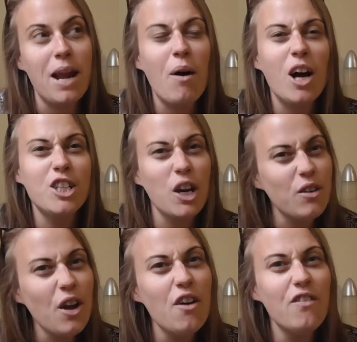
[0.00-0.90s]
Now, I
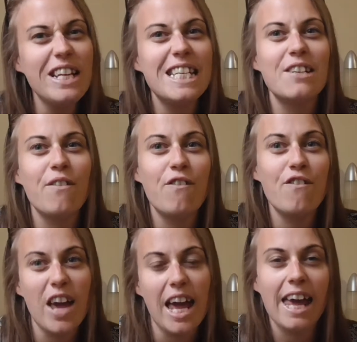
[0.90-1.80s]
don't know if this is a
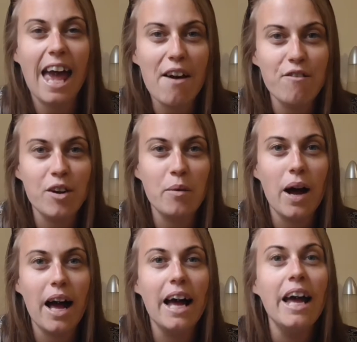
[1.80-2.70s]
thing
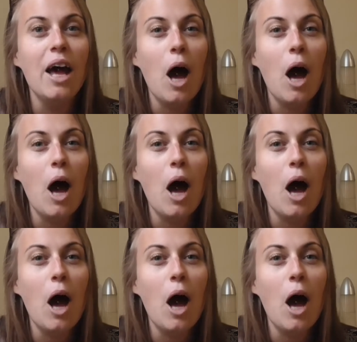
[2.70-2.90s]
everywhere